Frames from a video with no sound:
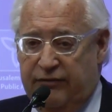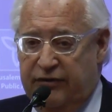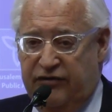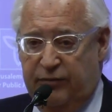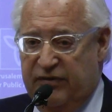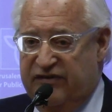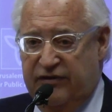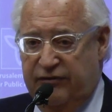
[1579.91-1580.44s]
we don't
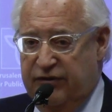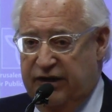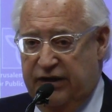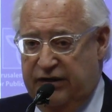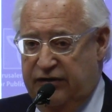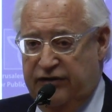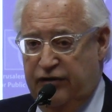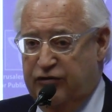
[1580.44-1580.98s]
have a
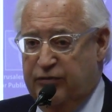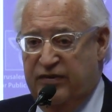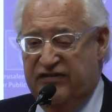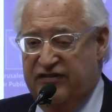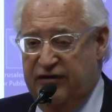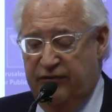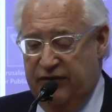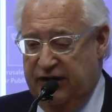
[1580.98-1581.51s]
specific. There's
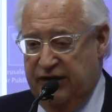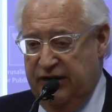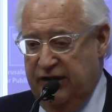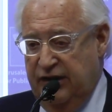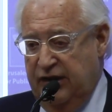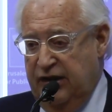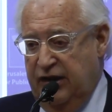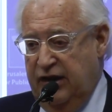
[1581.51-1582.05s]
no
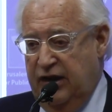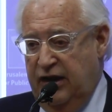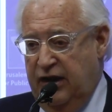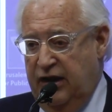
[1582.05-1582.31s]
specific